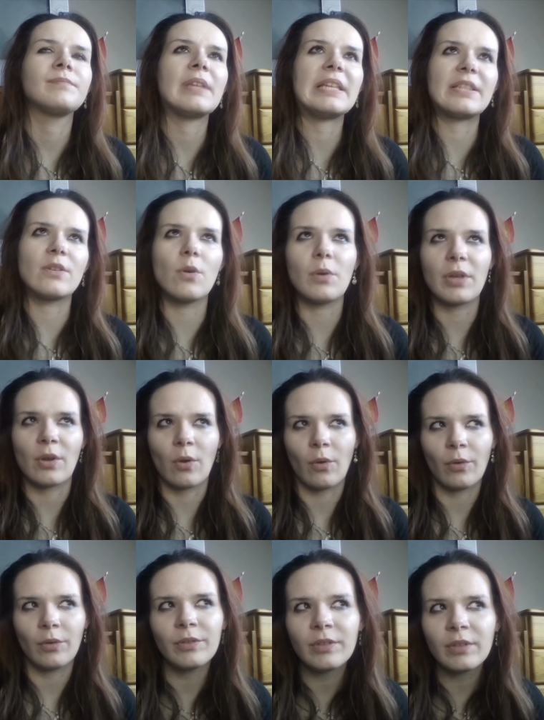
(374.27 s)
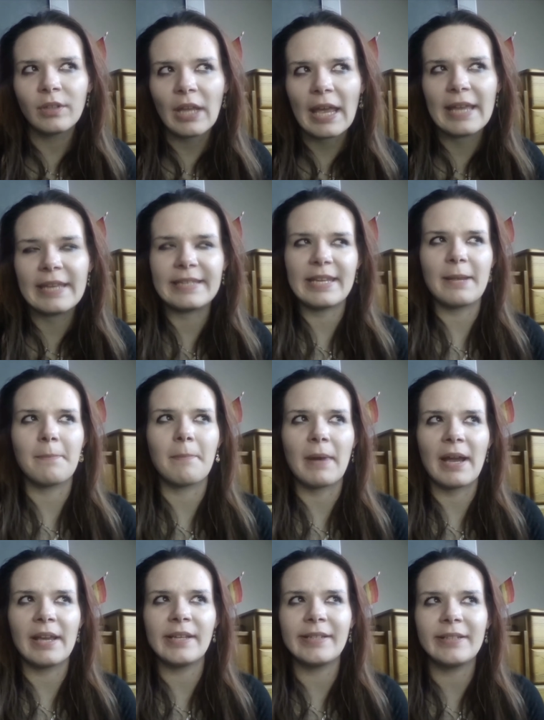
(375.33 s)
is going on, and they
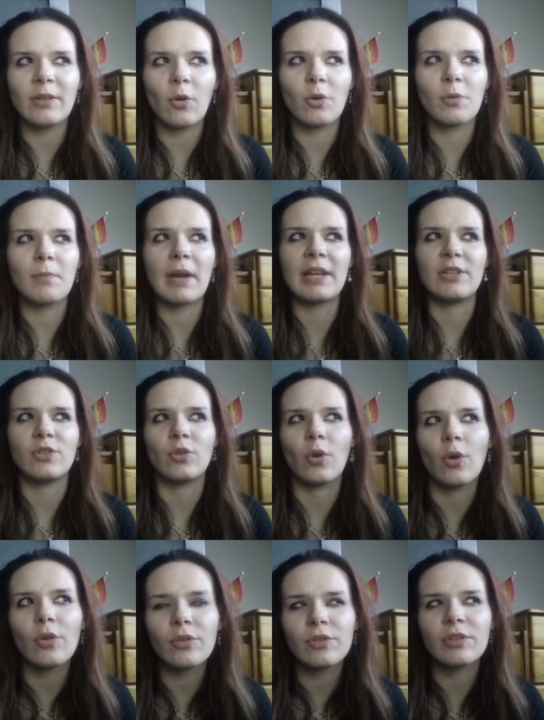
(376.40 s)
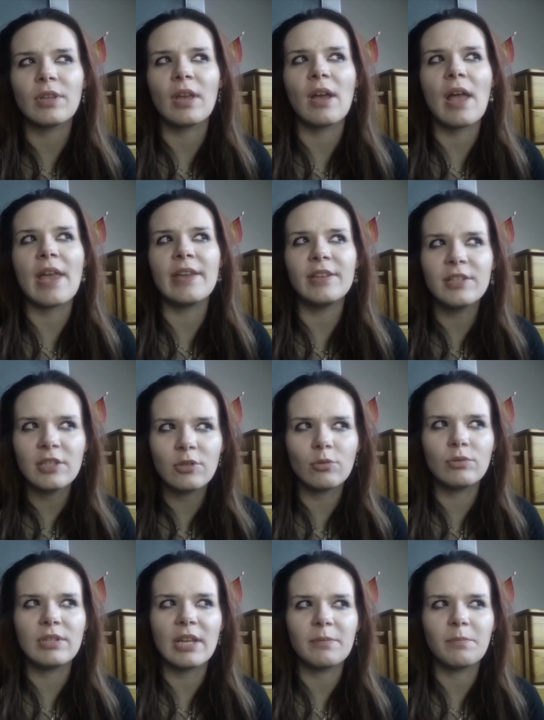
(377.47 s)
might or might not add
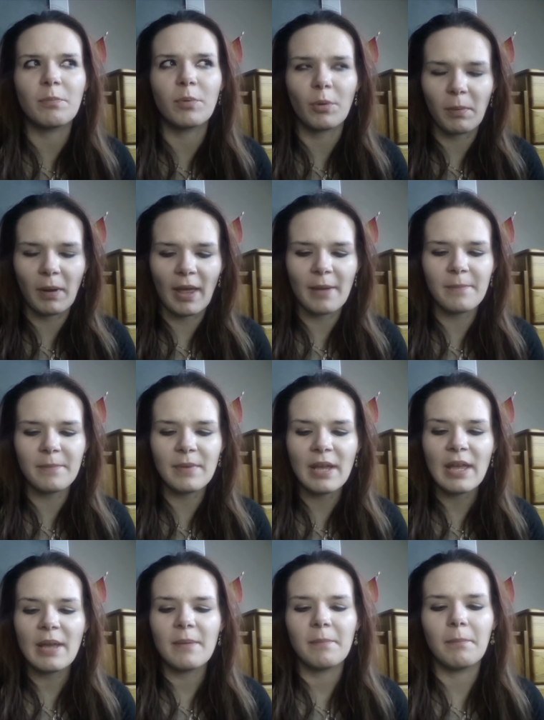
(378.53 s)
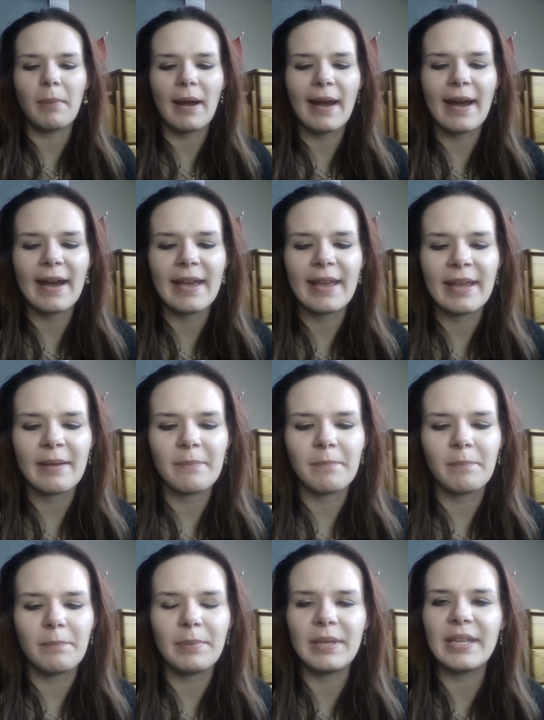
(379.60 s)
to that problem by
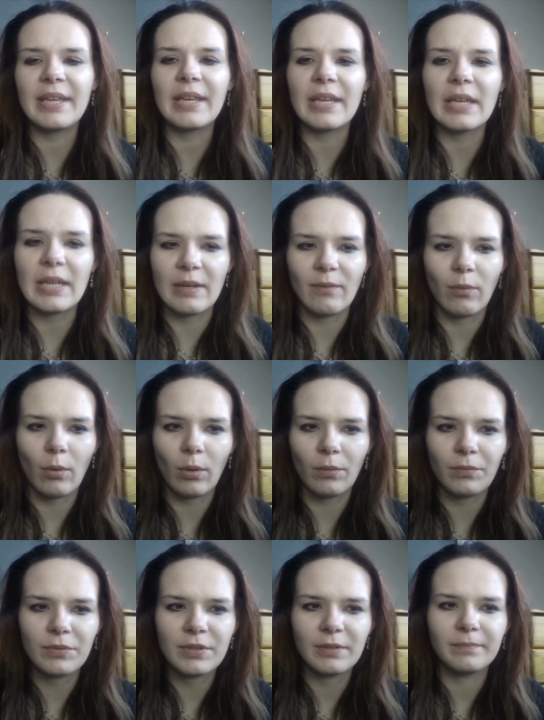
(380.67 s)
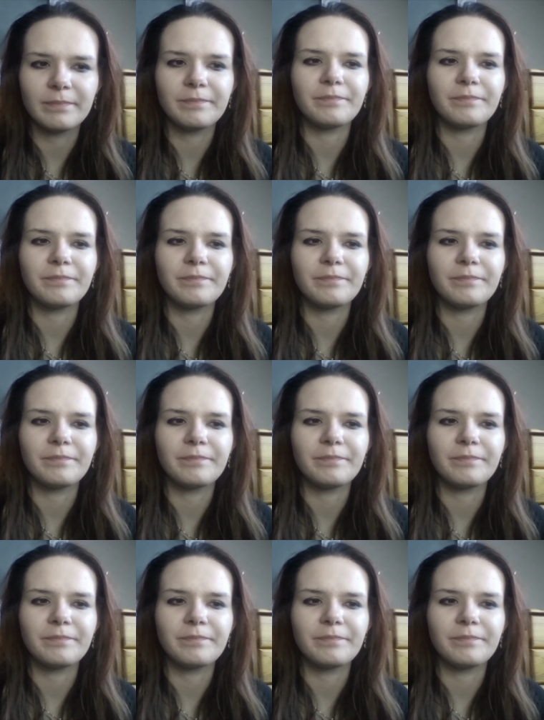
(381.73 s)
being involved.